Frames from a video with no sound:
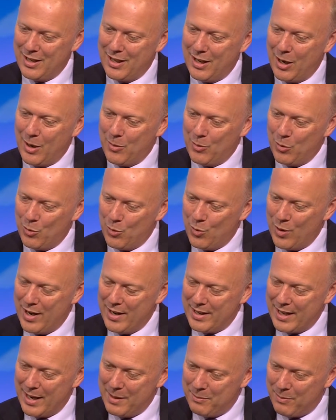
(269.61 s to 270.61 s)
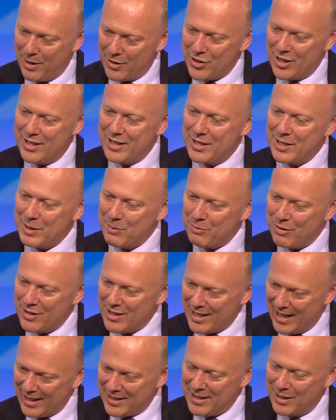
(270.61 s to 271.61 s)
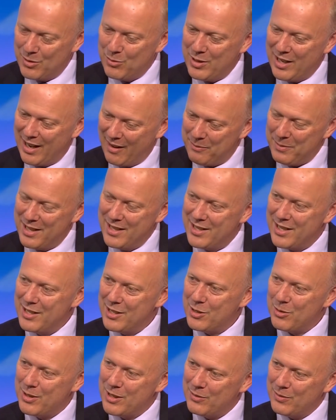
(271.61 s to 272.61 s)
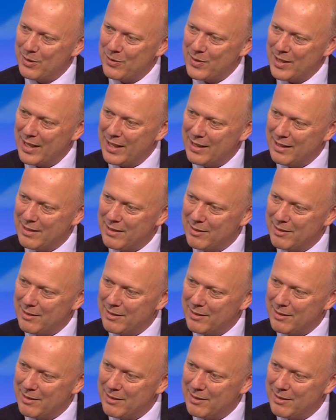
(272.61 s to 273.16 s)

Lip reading: with a budget that is protected, and we have been since 2015.